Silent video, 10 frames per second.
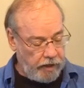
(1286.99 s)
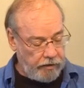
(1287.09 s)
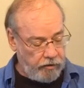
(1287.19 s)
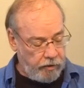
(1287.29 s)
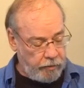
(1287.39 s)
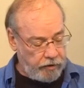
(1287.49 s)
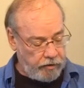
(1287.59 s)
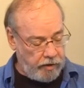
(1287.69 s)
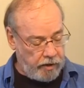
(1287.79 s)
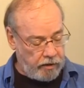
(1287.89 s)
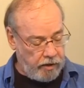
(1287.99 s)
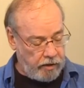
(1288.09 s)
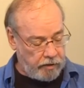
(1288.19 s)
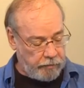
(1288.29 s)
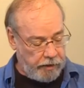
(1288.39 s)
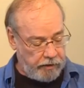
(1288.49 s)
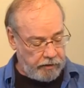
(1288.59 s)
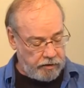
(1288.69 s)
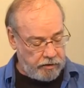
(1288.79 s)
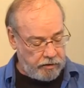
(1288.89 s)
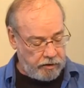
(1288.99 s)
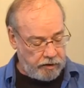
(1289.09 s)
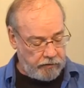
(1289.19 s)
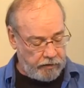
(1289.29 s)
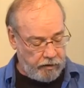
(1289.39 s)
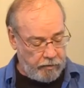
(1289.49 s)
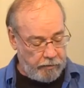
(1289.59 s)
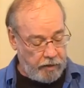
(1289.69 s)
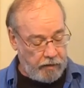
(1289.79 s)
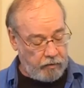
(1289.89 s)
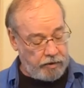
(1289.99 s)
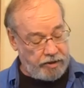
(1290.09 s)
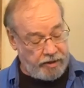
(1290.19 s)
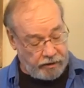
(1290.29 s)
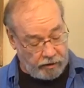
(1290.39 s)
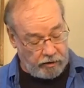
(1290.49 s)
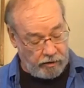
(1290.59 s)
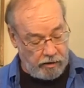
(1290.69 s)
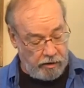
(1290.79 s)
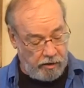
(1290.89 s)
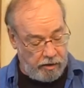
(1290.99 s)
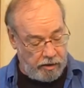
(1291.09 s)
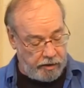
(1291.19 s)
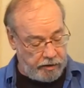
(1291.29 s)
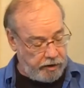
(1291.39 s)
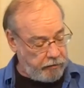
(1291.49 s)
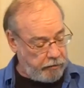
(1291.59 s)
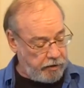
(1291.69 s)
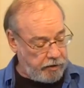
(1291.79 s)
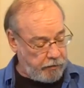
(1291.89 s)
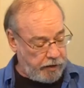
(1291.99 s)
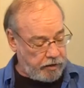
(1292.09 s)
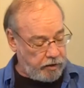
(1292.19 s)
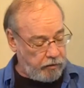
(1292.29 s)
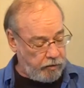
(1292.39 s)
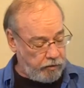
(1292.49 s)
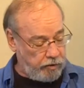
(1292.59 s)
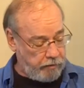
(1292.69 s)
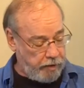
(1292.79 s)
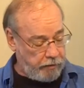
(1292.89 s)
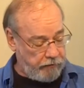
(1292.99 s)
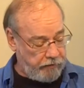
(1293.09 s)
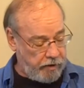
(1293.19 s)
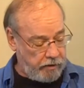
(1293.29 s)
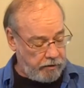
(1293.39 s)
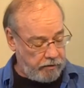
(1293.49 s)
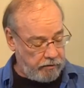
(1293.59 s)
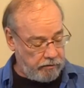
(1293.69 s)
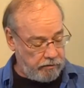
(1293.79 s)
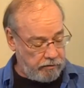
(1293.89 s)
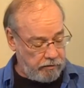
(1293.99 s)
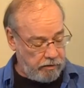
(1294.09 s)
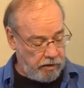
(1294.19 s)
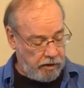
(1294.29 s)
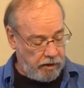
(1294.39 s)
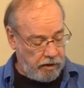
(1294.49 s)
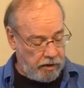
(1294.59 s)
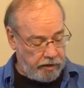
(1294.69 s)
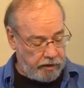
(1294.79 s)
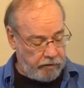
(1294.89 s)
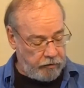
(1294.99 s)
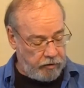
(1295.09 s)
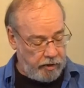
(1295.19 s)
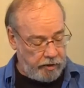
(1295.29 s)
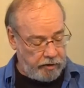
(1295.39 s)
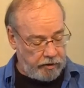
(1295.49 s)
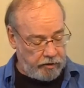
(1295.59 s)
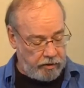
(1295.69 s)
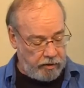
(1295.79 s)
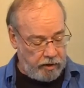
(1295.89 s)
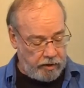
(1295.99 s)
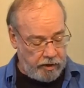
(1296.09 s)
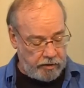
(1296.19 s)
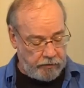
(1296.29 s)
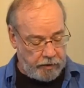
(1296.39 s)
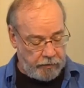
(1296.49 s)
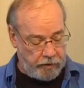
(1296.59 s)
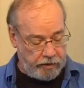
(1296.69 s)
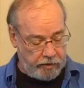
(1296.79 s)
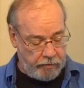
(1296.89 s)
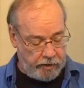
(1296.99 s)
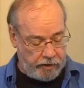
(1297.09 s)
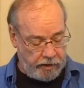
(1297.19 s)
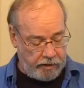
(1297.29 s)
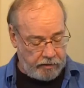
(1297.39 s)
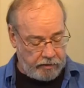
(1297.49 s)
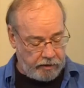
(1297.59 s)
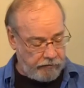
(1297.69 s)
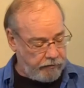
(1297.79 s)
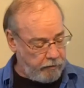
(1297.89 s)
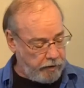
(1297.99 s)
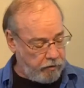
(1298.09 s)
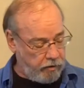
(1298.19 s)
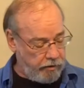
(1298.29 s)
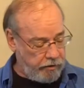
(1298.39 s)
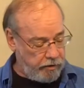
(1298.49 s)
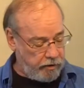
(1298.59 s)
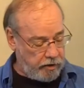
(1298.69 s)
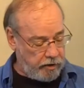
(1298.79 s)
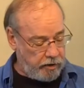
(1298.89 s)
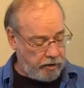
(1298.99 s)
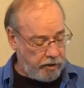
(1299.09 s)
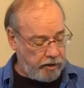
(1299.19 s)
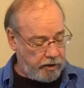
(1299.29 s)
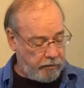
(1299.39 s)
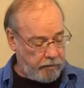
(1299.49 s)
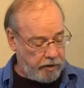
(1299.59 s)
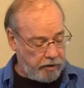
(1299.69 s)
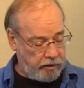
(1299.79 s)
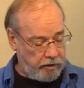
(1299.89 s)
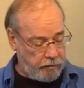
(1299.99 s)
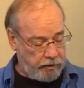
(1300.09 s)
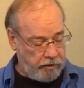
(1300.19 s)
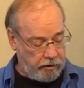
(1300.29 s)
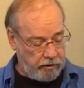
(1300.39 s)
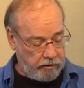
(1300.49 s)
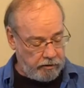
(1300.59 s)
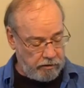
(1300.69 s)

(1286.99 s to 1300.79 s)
I grew up with two alcoholic parents, and even though my mom was sicker, I seemed to be especially wounded by my father. I keep trying to turn all kinds of people into my dad, looking for my worth and identity, and I keep getting deeply hurt.